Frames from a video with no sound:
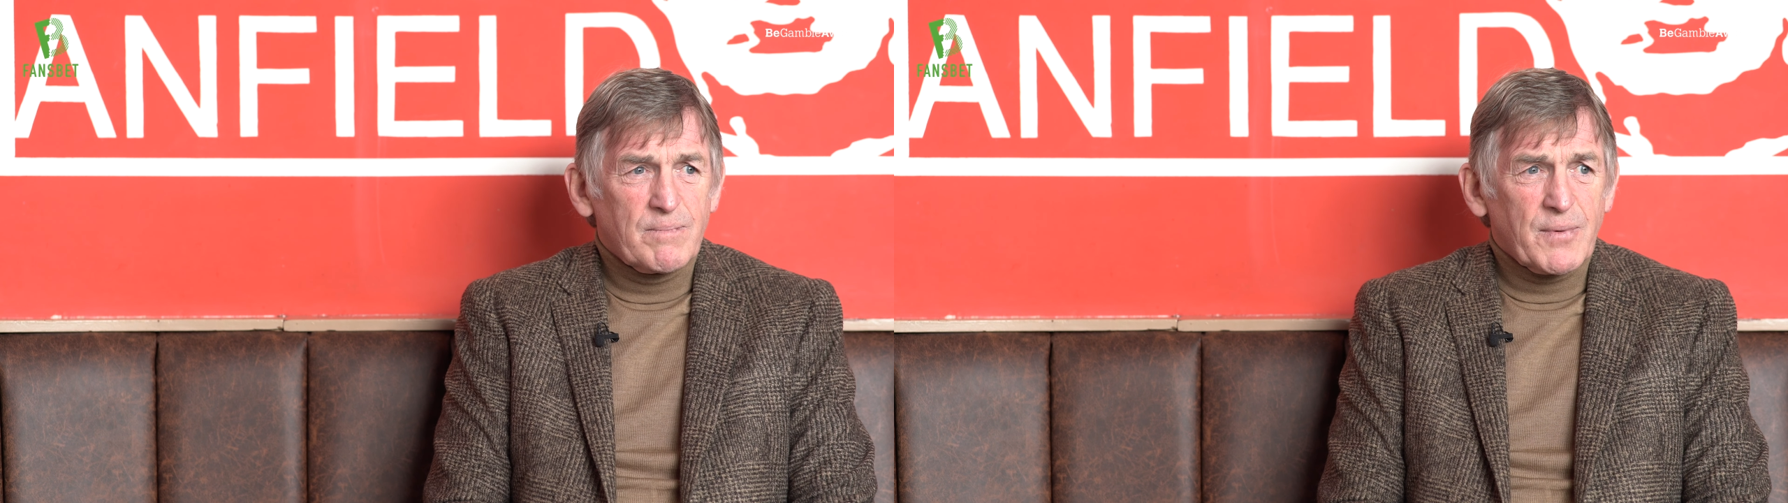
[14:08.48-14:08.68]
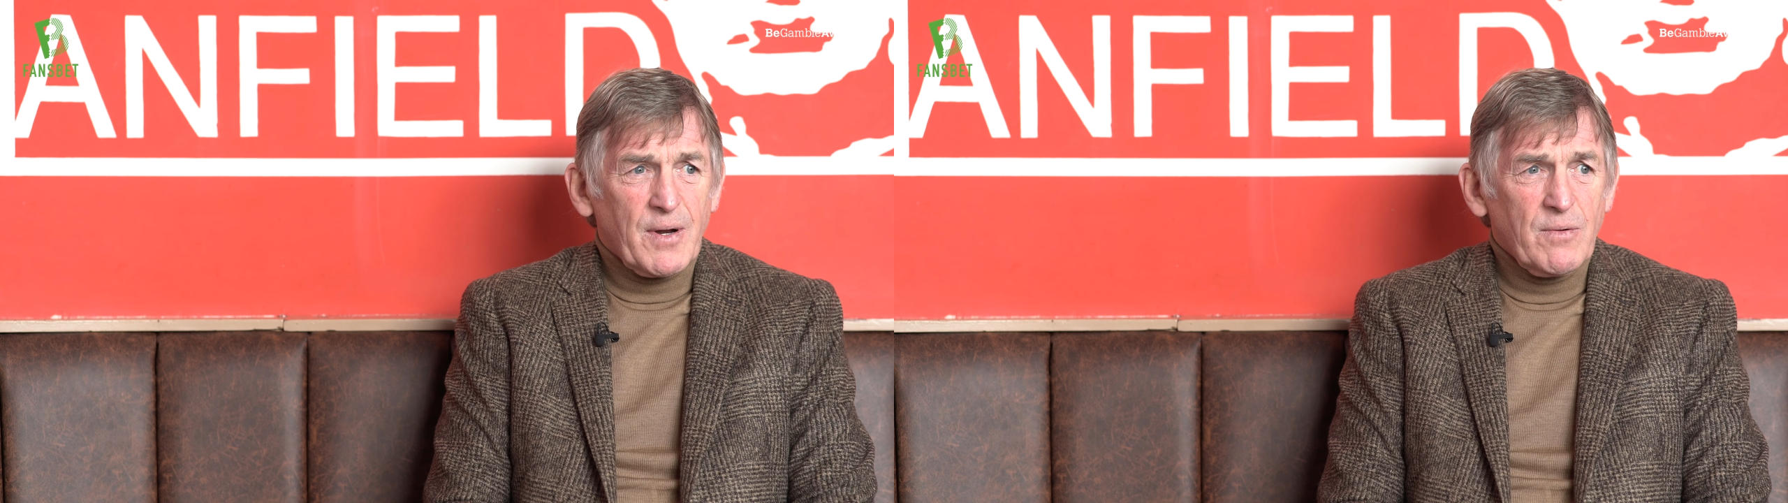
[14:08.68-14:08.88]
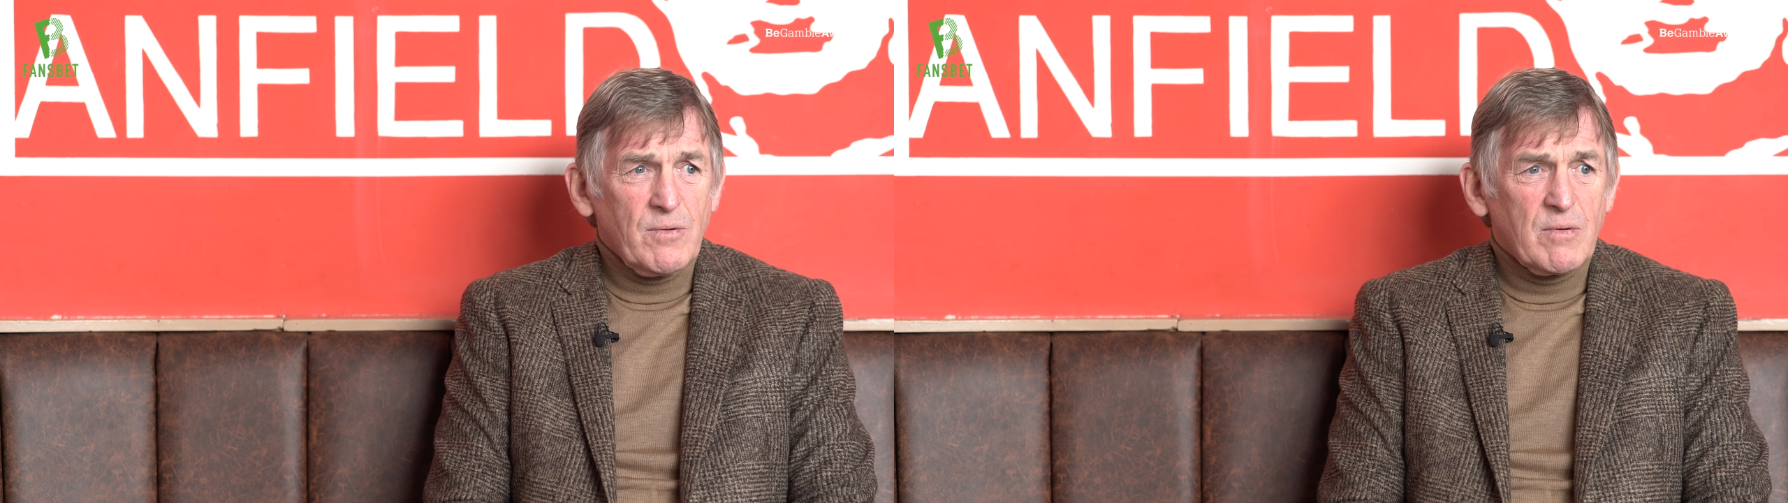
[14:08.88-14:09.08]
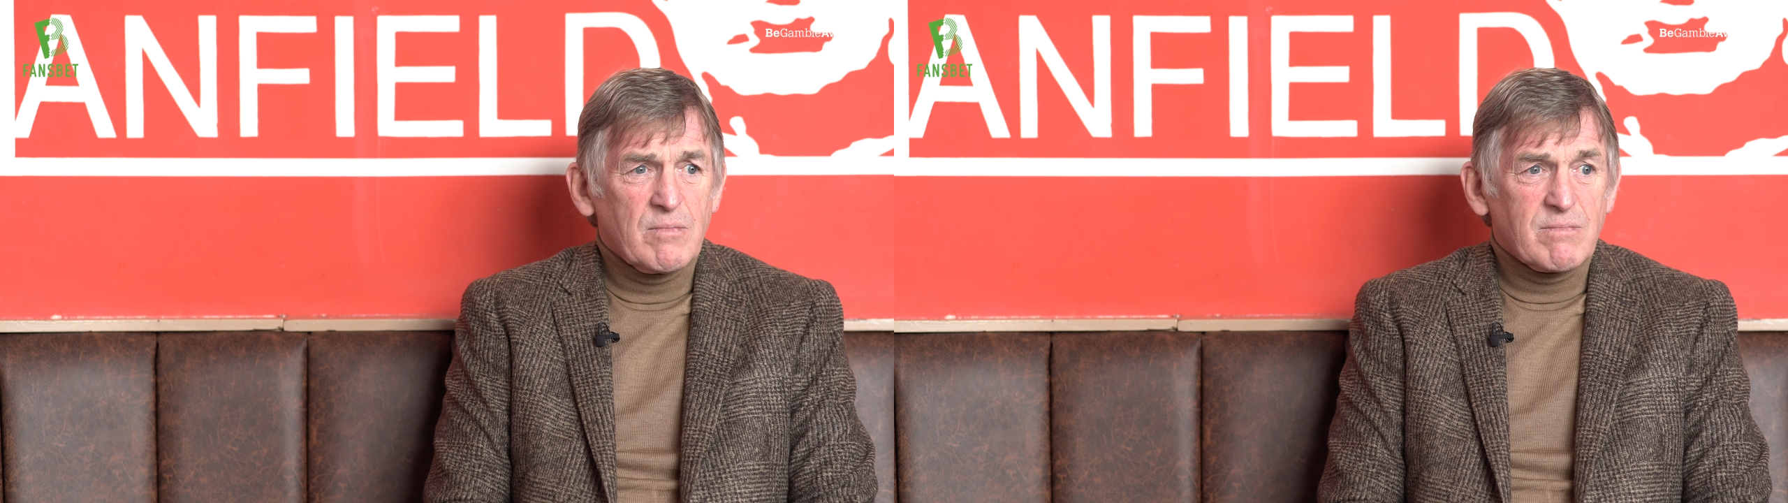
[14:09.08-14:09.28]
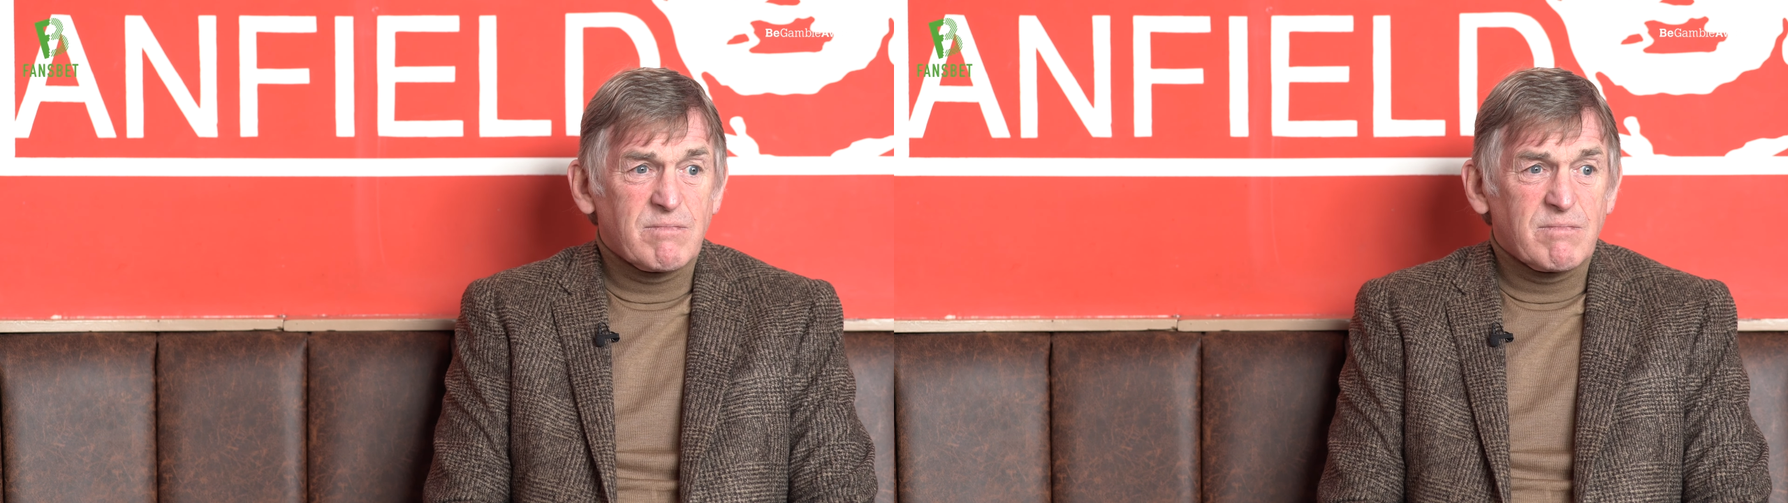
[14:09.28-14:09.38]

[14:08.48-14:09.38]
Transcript: Proud?